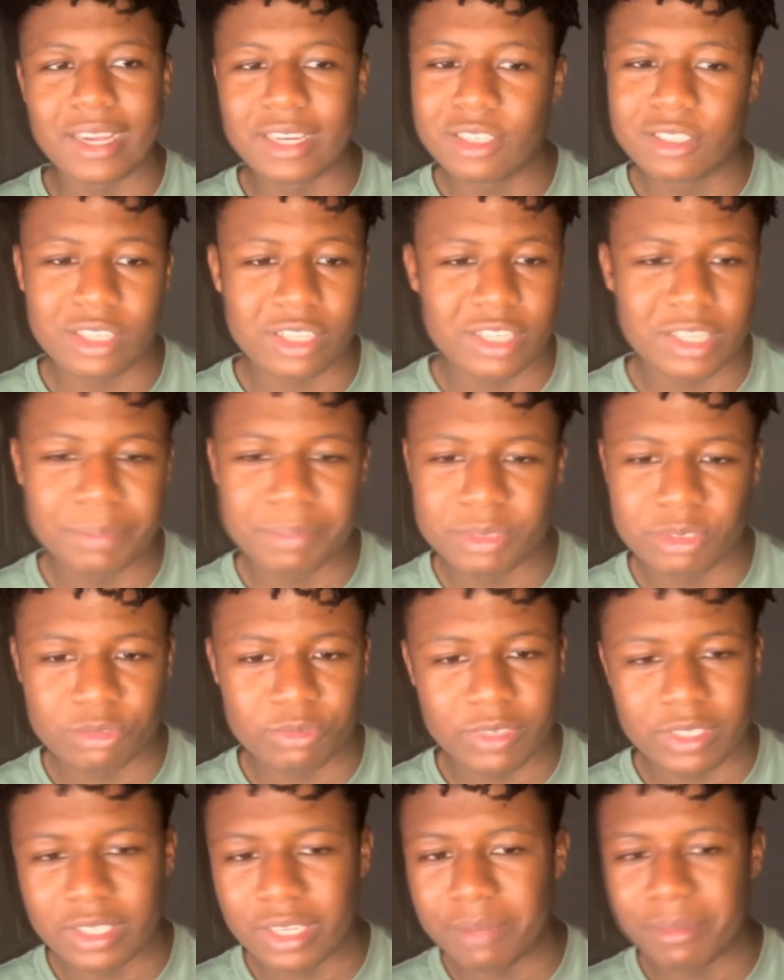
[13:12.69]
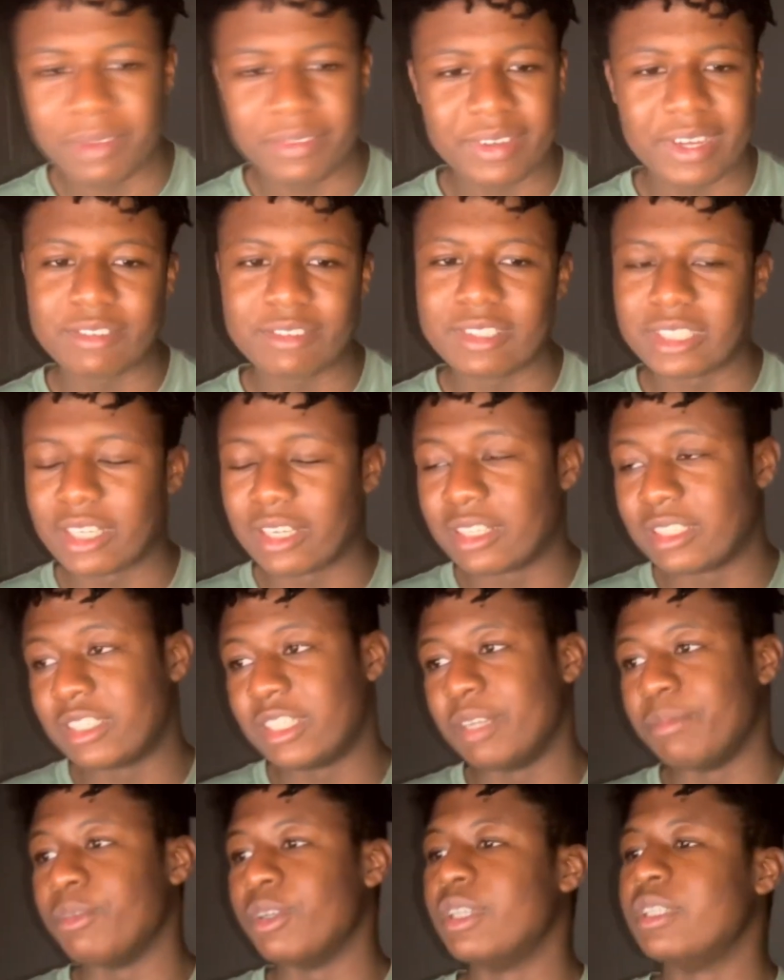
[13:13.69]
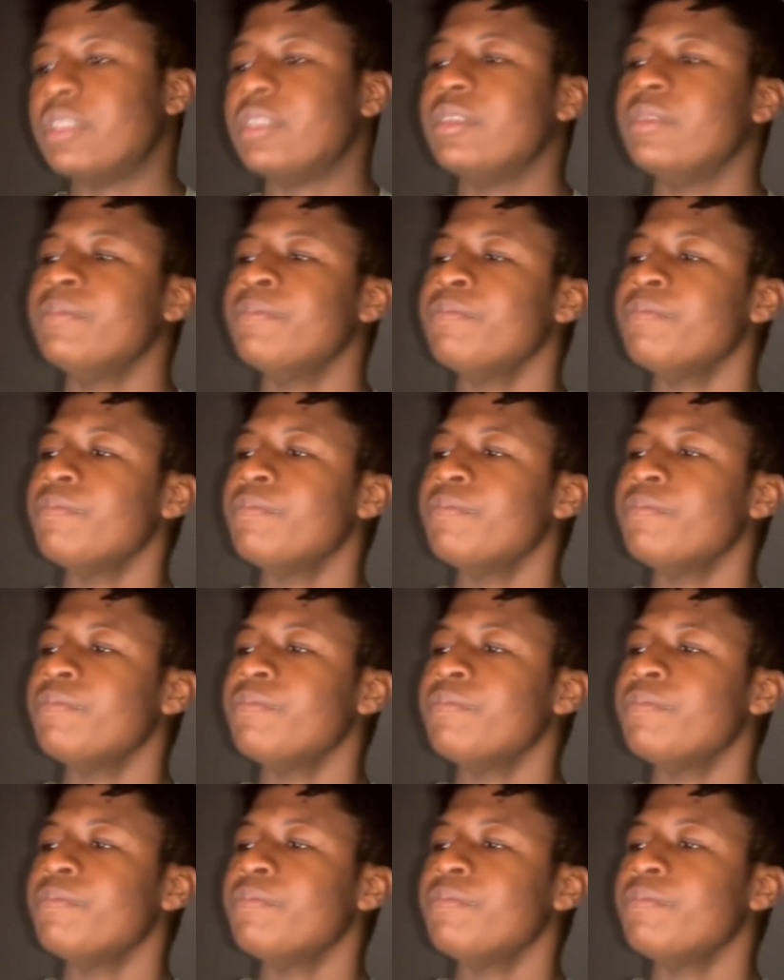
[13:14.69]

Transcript: I know the Clippers was one of them. I forgot what the other team was,